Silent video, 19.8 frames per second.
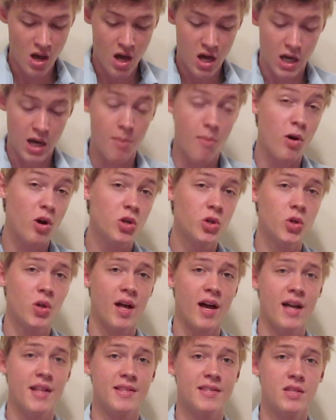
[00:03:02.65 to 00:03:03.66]
Commercial
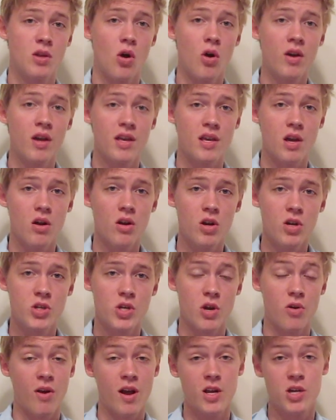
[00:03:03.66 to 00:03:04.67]
ads target younger
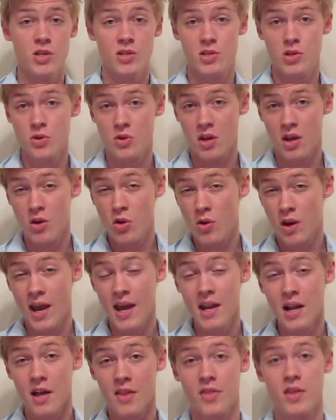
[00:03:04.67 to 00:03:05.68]
generations who
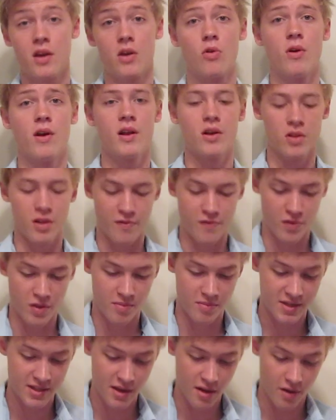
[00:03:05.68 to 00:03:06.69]
cannot think critically for
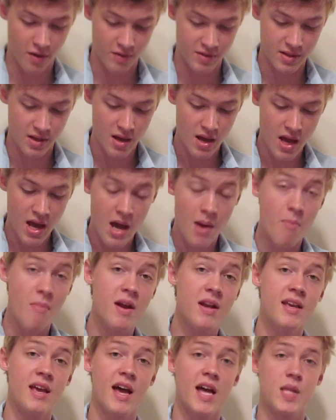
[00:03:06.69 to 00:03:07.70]
themselves.
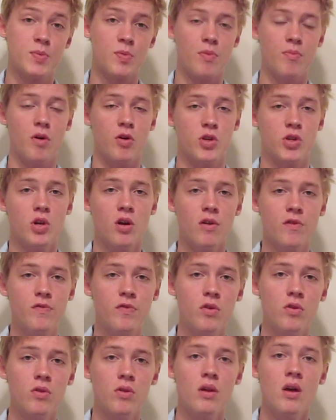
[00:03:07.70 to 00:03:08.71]
Many ads promote junk
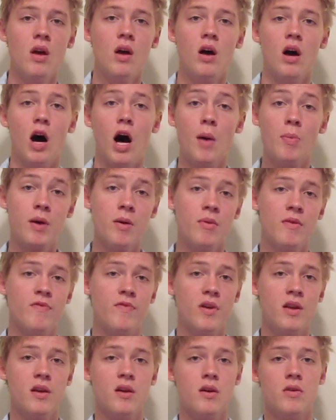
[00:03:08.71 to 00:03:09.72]
food, upcoming
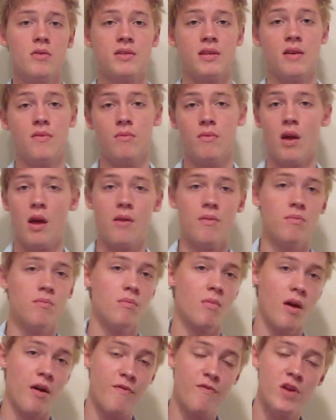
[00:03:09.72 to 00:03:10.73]
videos, and
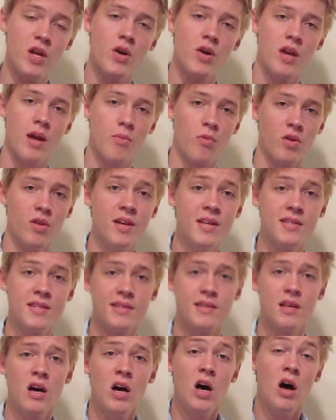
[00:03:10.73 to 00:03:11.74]
video game
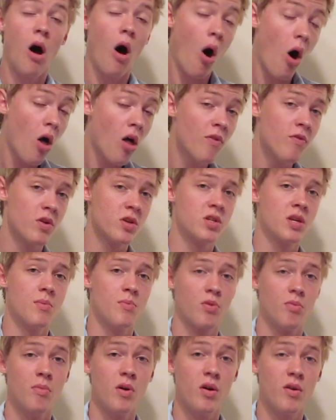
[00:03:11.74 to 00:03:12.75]
releases, all of which can
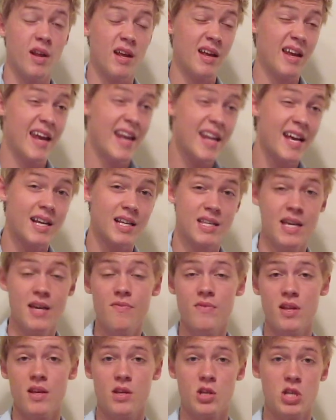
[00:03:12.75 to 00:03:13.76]
promote
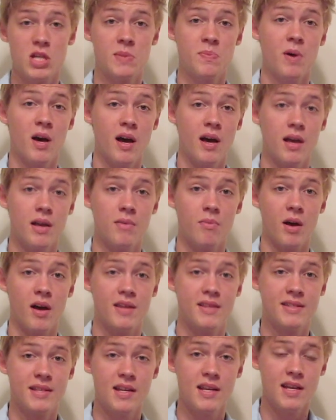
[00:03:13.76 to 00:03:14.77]
inactivity just by
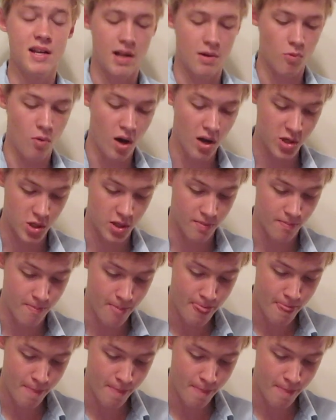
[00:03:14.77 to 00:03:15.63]
sitting and watching.